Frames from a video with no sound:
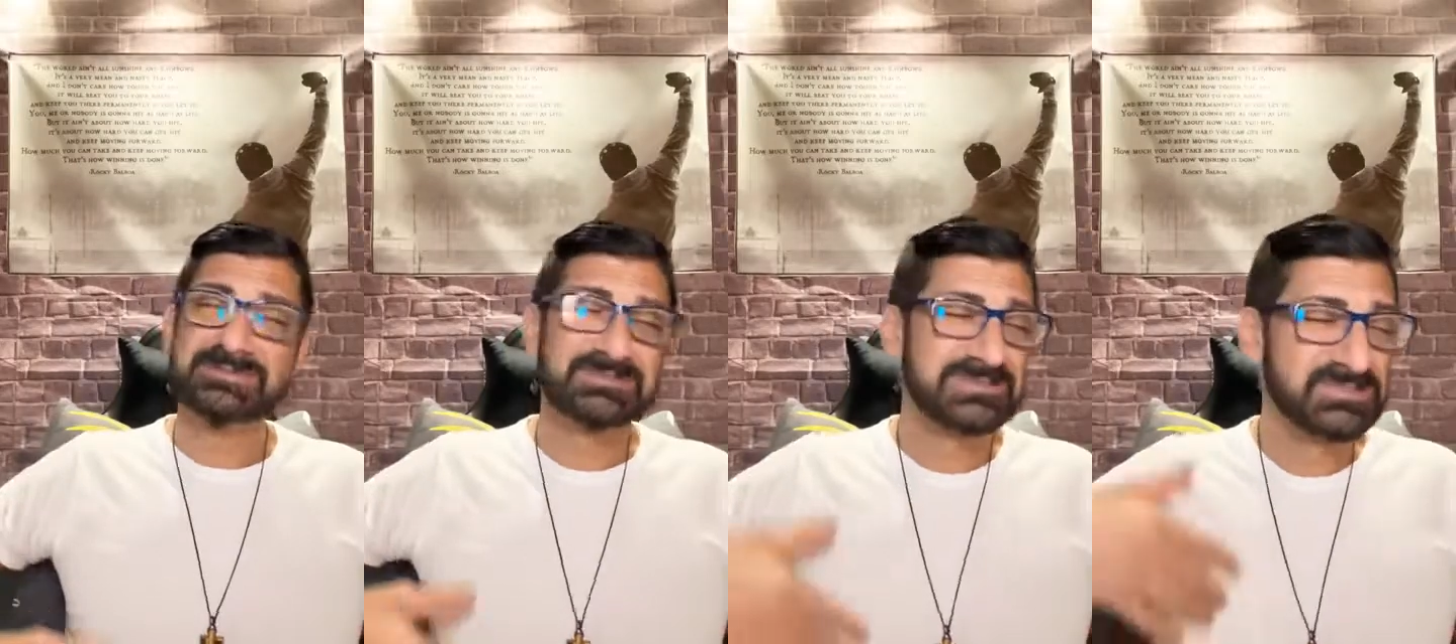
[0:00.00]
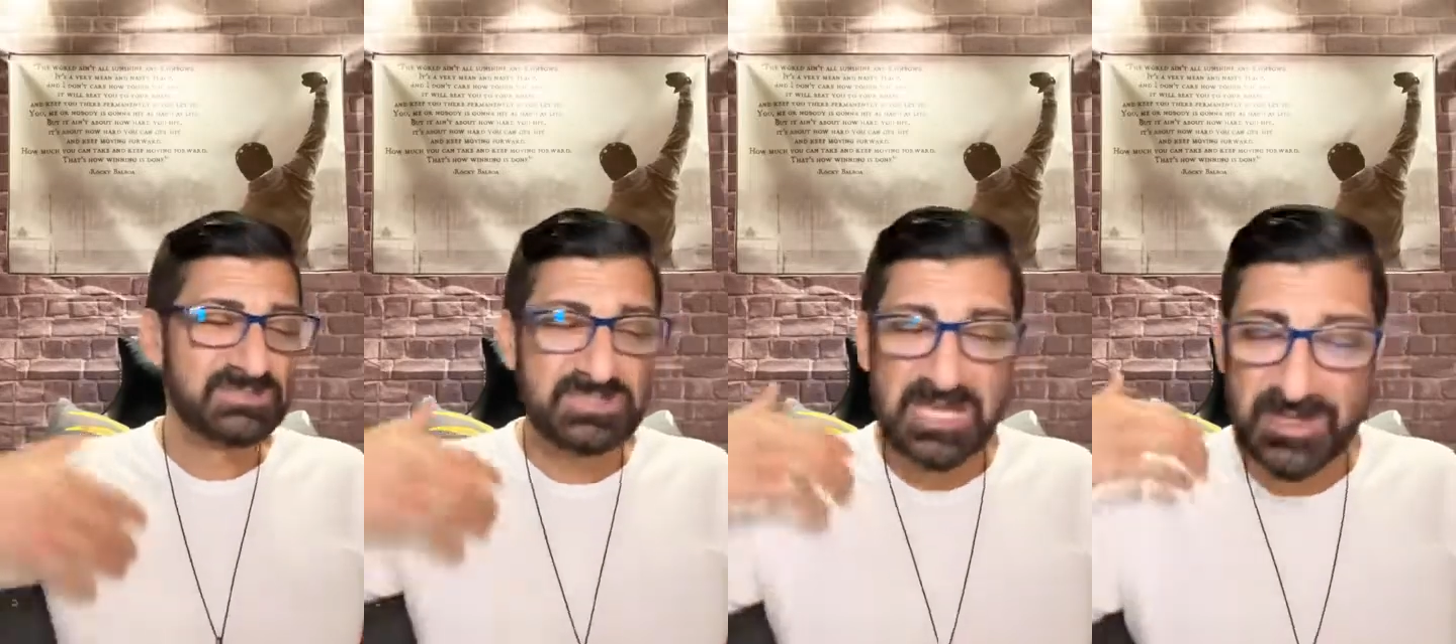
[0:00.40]

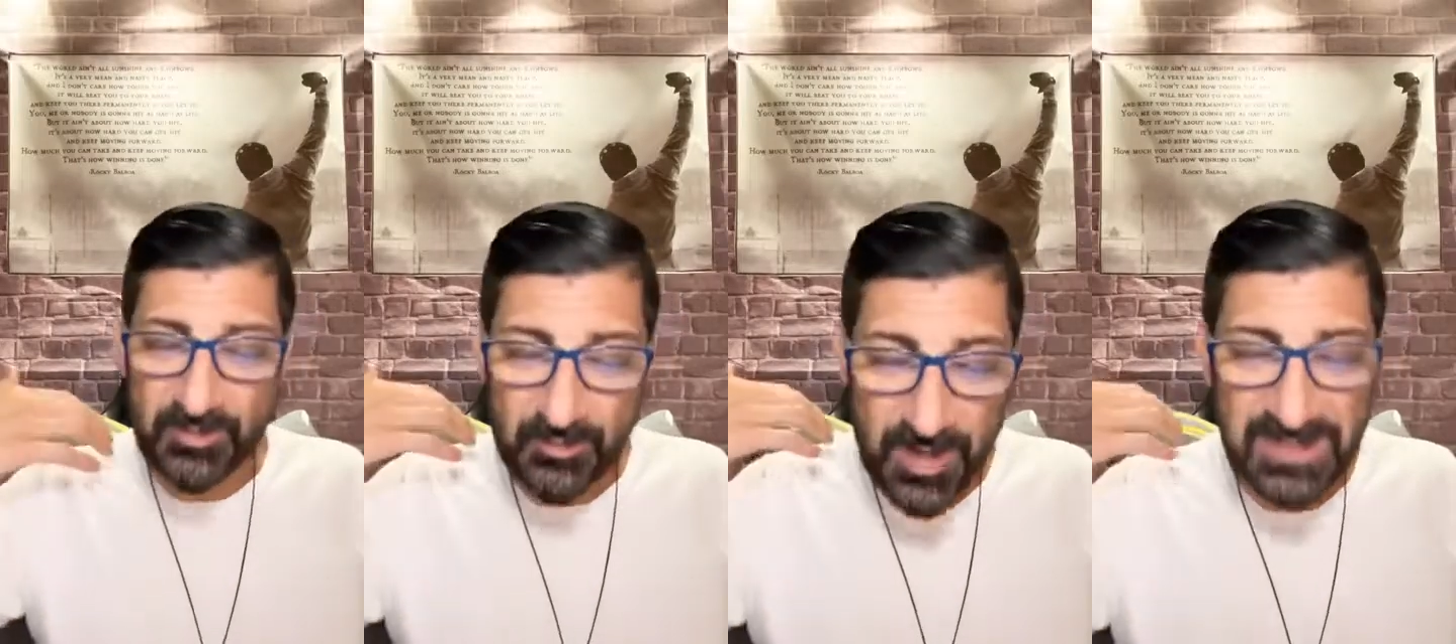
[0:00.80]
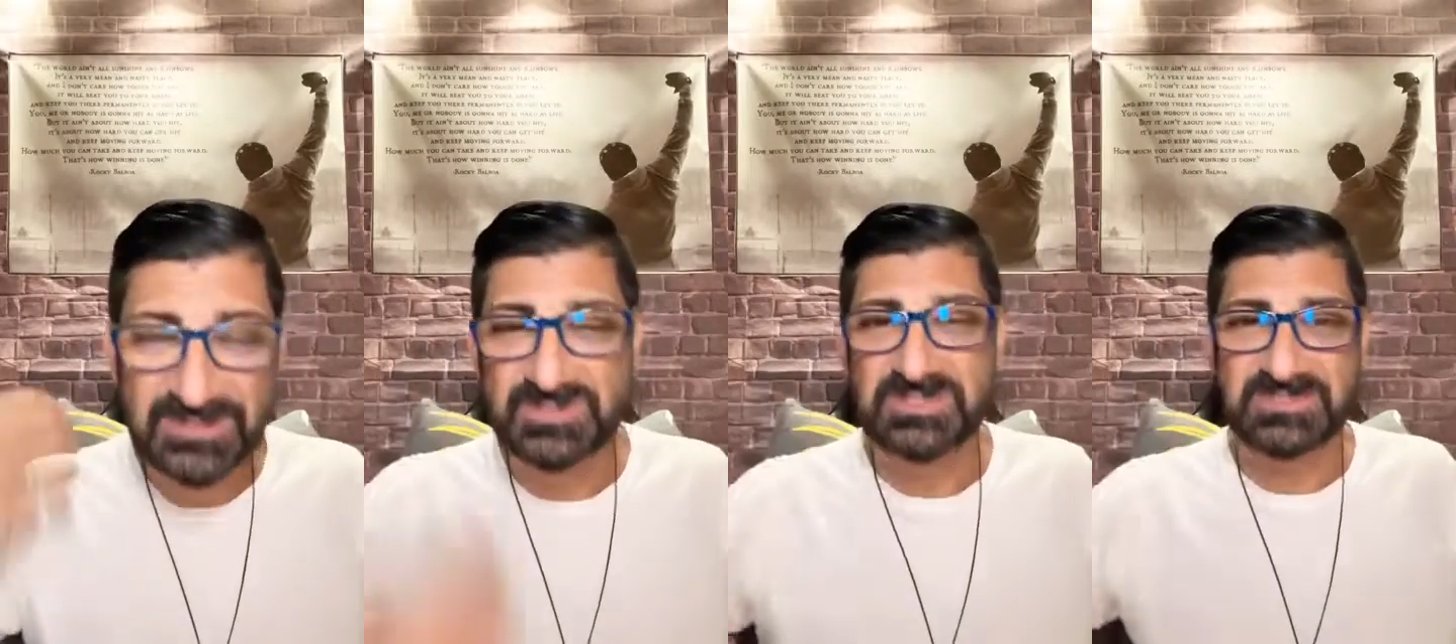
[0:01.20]

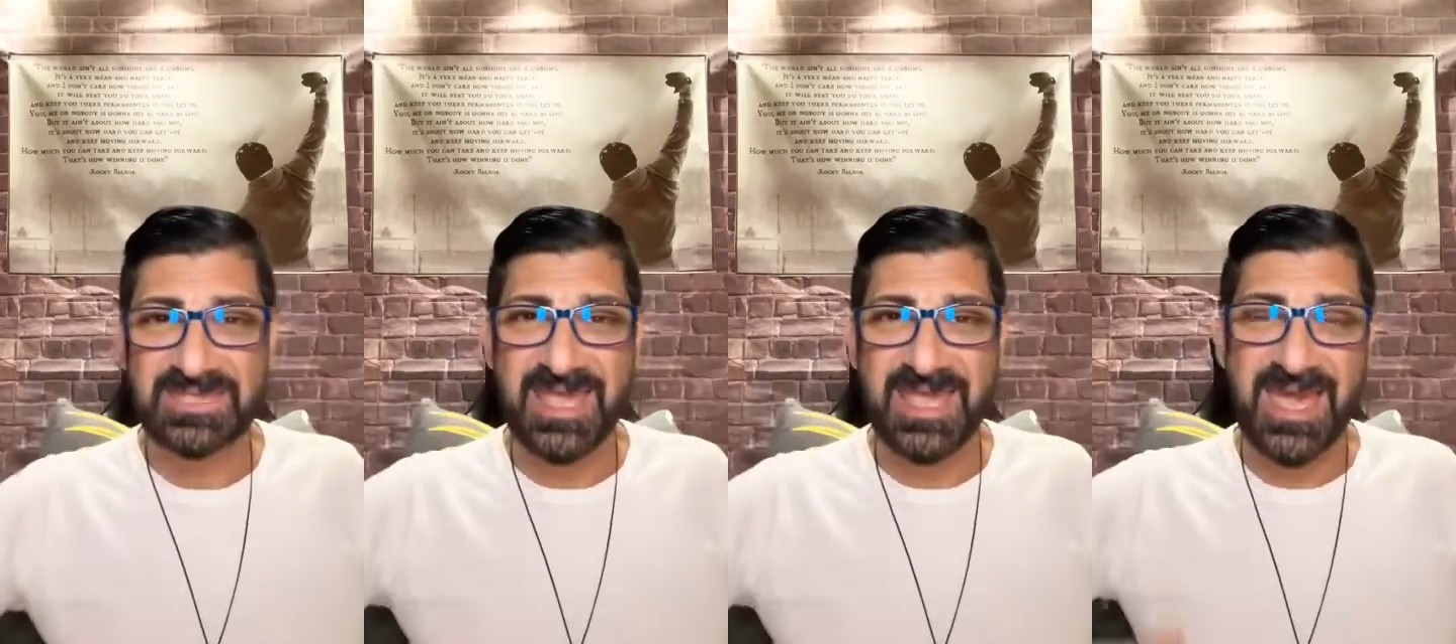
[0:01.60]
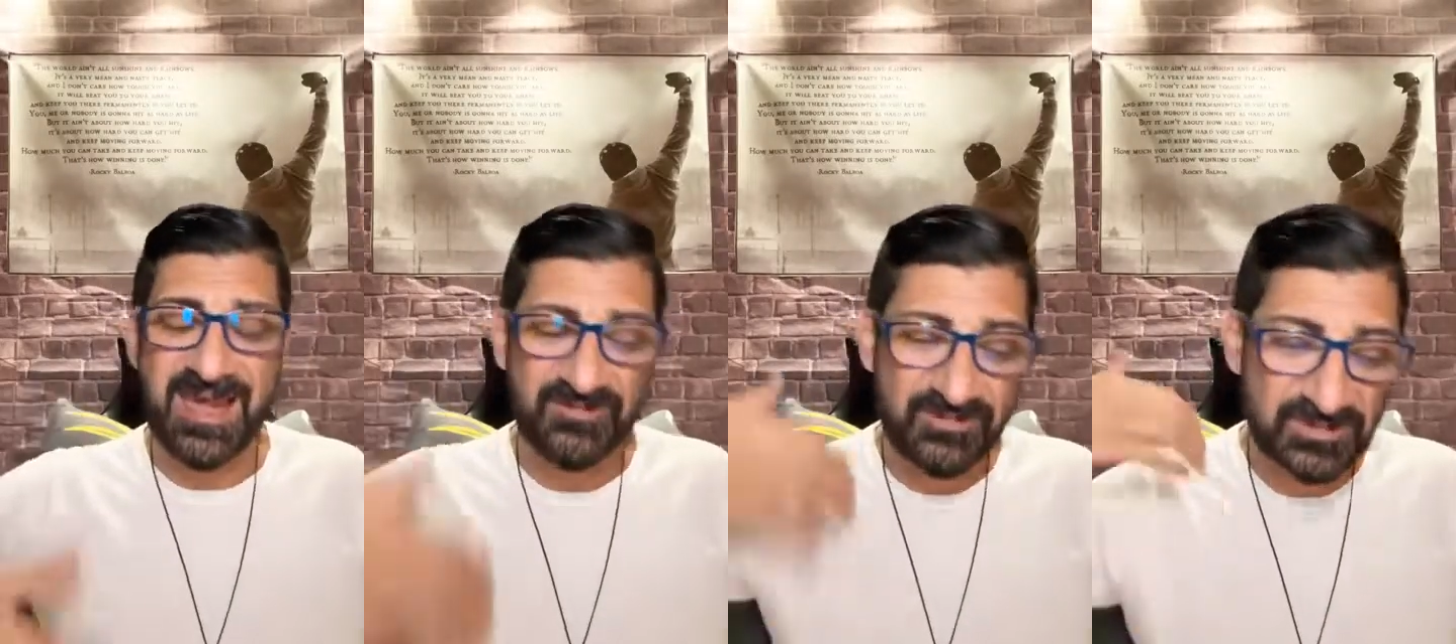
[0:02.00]
generations
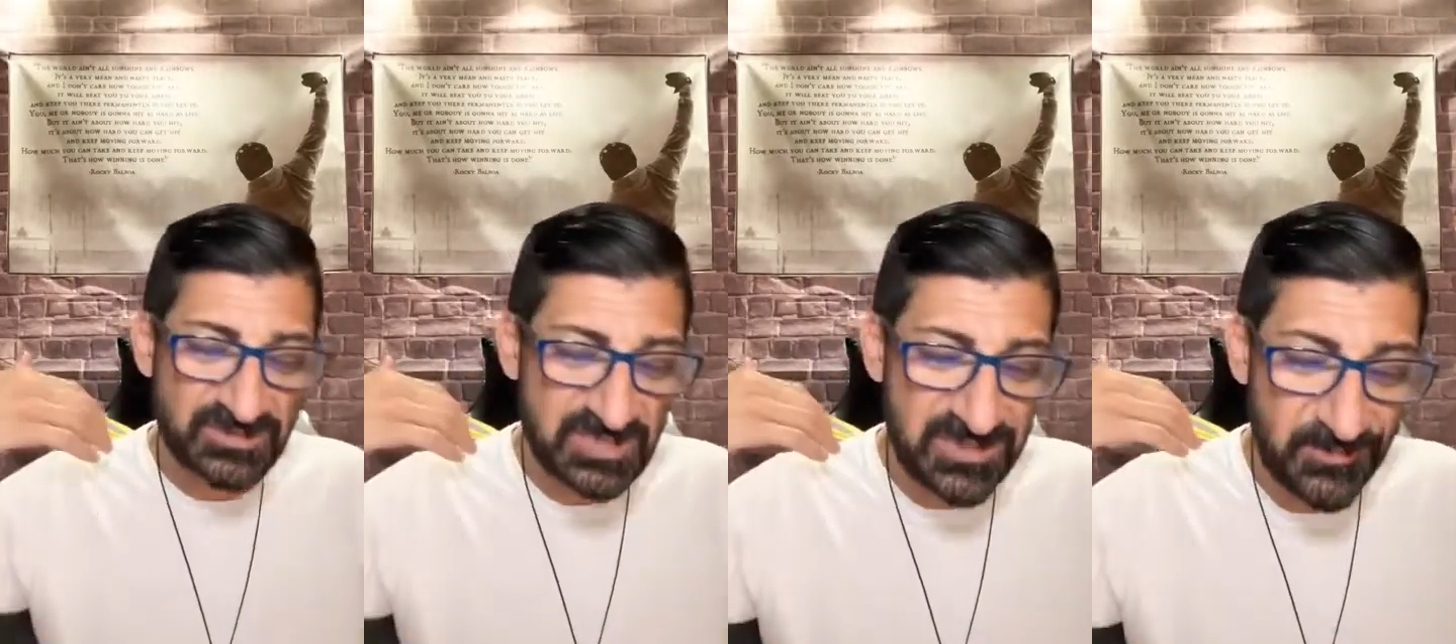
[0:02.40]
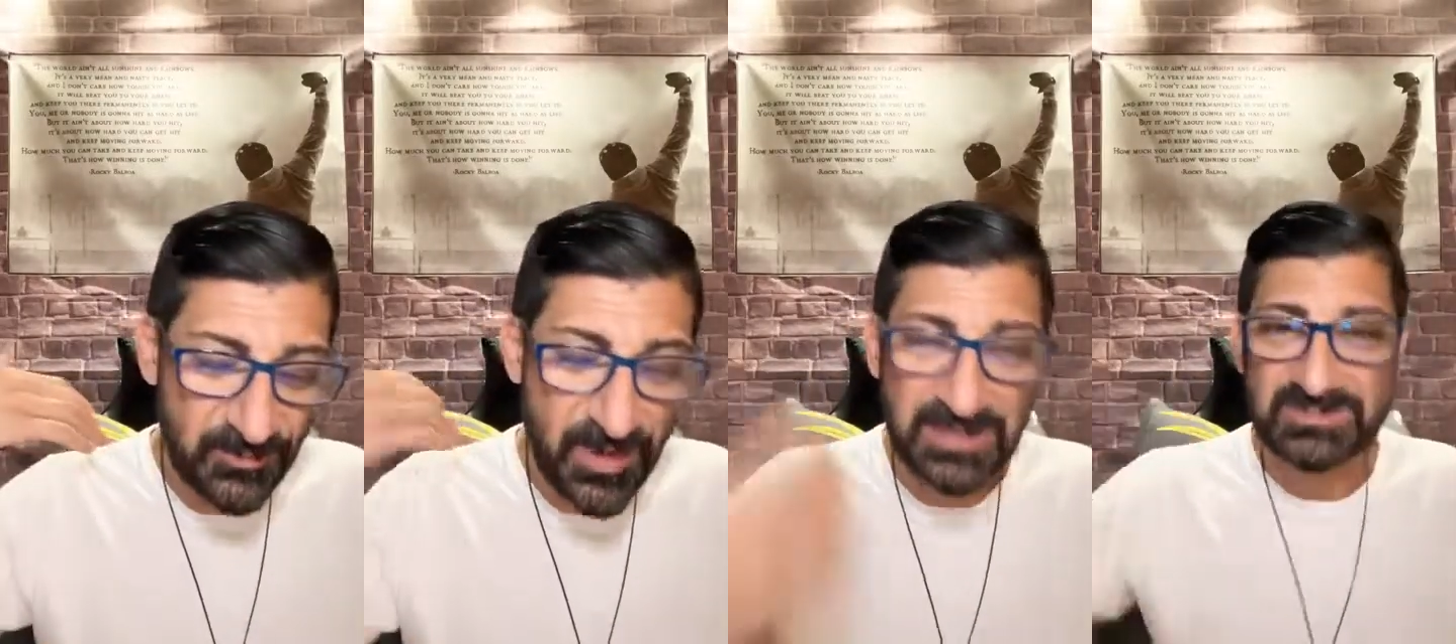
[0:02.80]
after
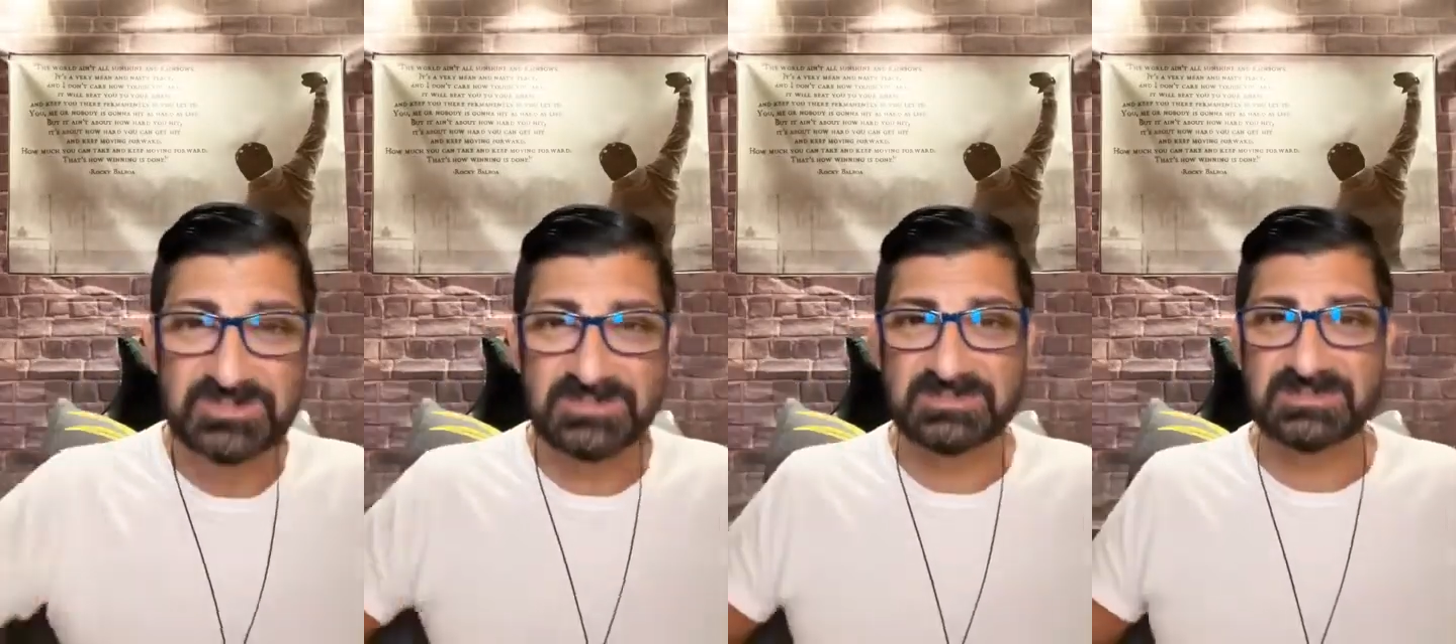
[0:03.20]
generations.